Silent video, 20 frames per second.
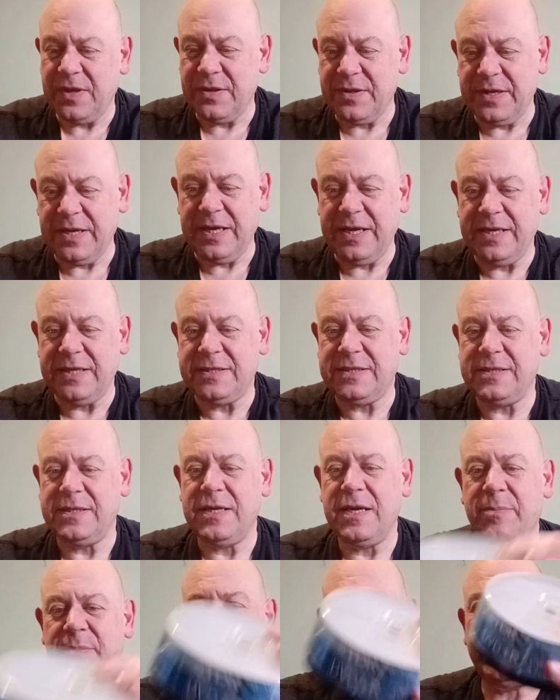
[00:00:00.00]
these
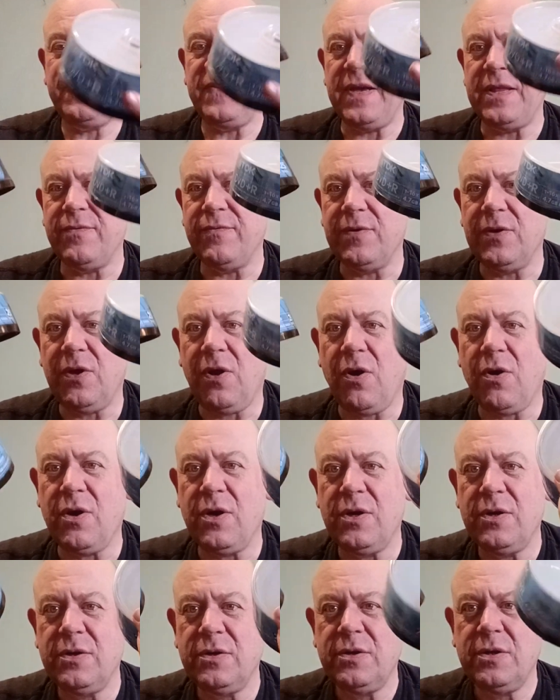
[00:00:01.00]
a bit further
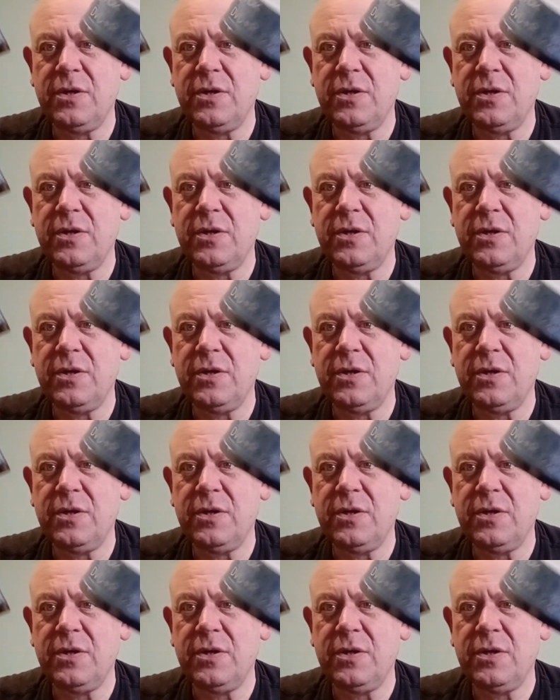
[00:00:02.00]
along.